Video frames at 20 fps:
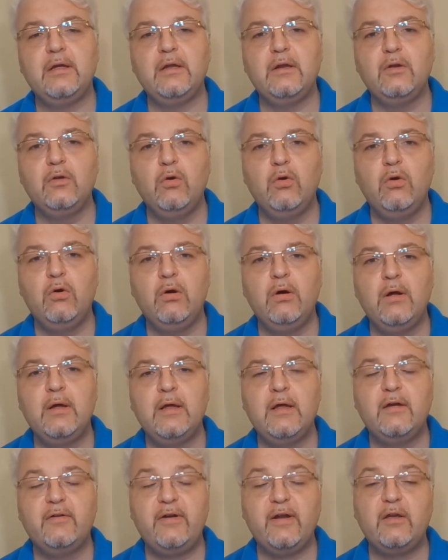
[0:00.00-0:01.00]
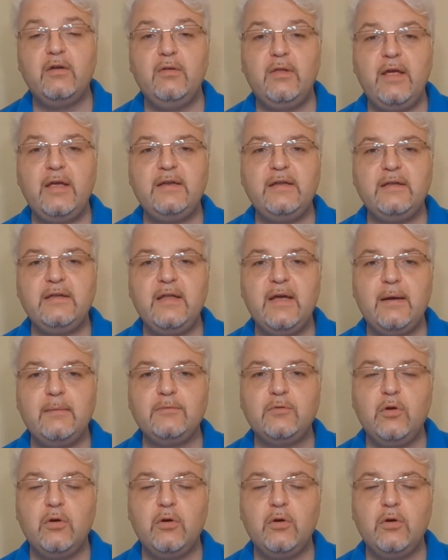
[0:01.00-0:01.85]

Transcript: law regulating the armed